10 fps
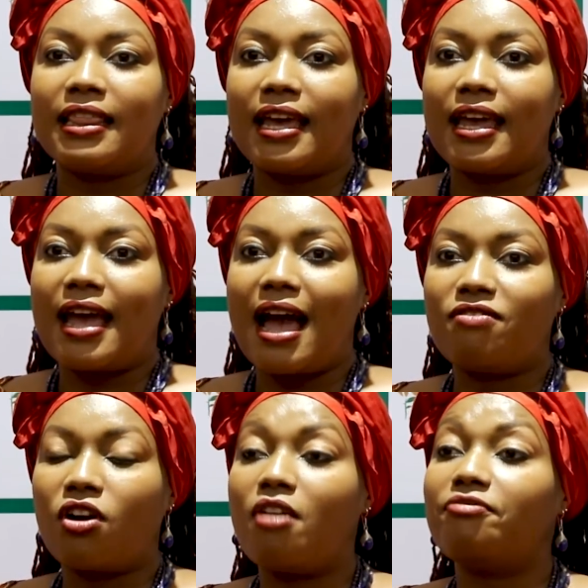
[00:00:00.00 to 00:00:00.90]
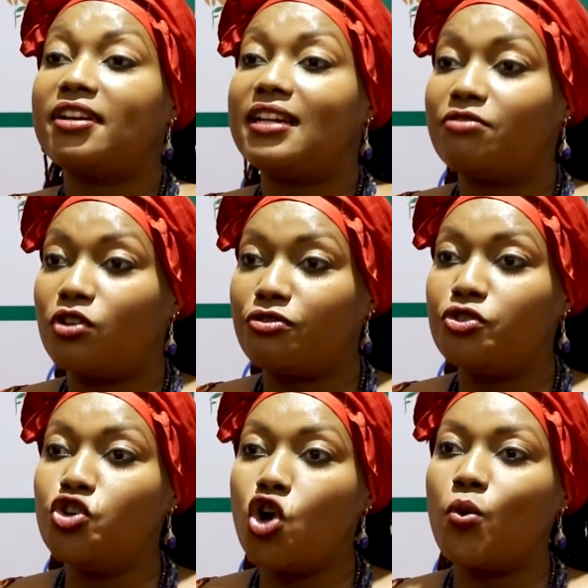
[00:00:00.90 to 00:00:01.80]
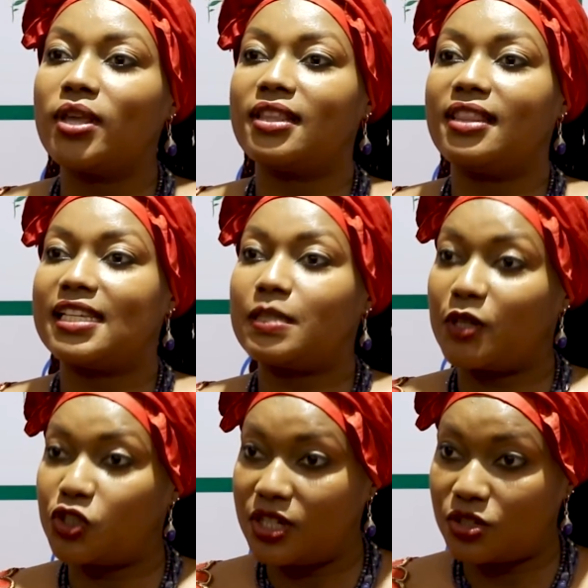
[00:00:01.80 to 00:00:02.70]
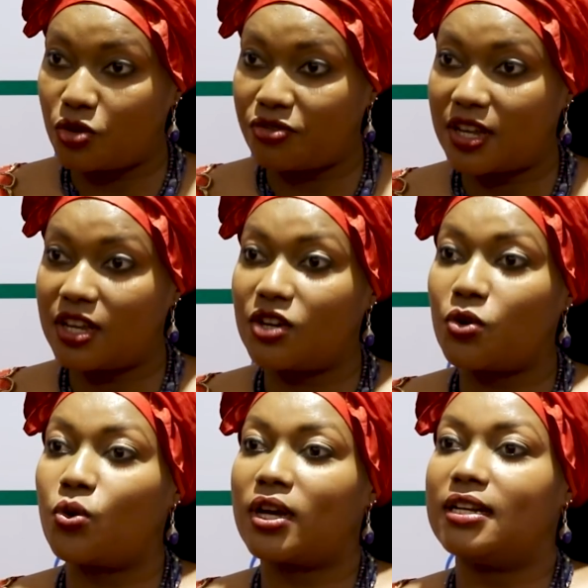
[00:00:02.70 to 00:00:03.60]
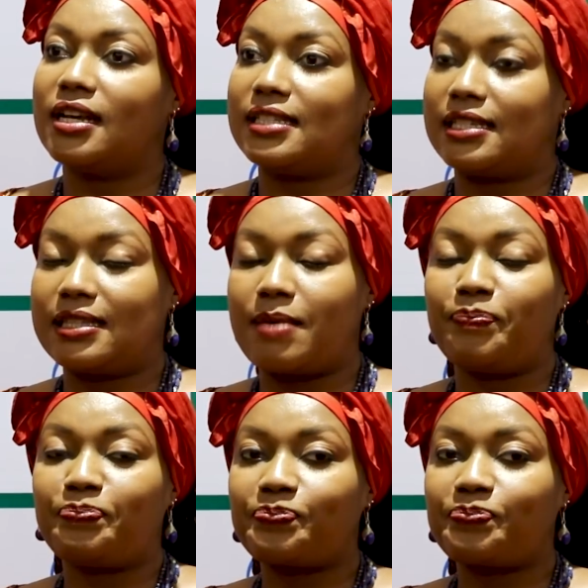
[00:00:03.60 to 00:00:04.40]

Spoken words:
They have a comfort level of knowing that there's specialists over here who can assist them,